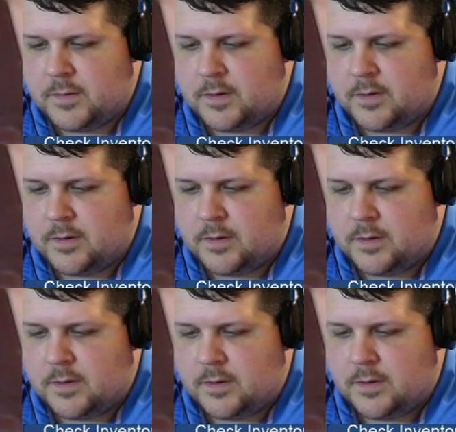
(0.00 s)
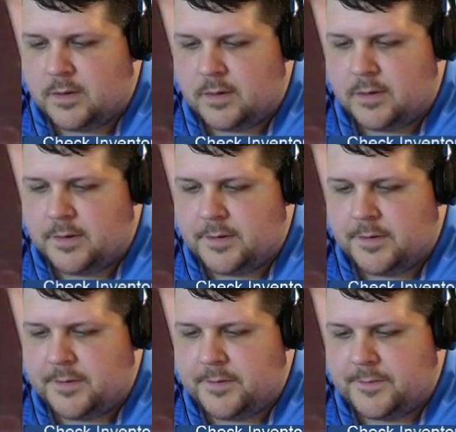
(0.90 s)

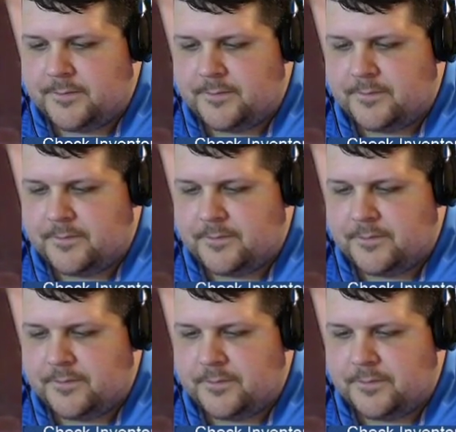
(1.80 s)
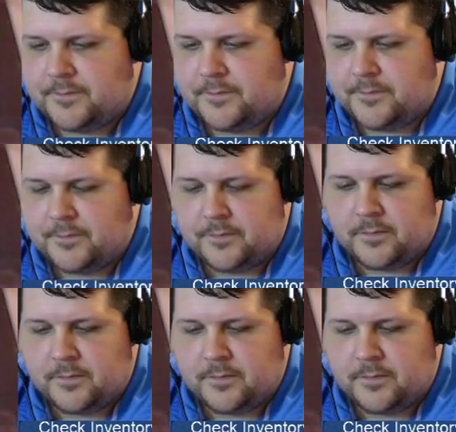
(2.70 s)
(no one is talking)